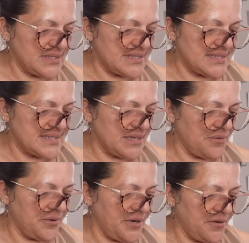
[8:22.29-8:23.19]

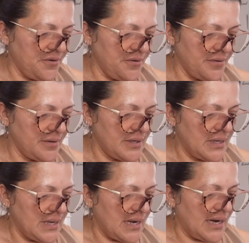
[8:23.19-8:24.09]
serere,
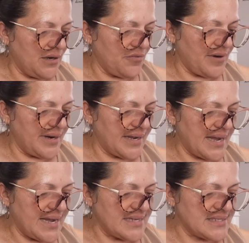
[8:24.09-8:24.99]

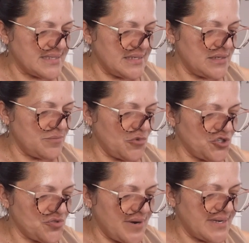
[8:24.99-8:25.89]
Hyaluronic Acid
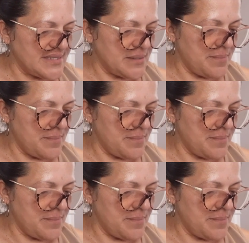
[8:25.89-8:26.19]
Moisturizing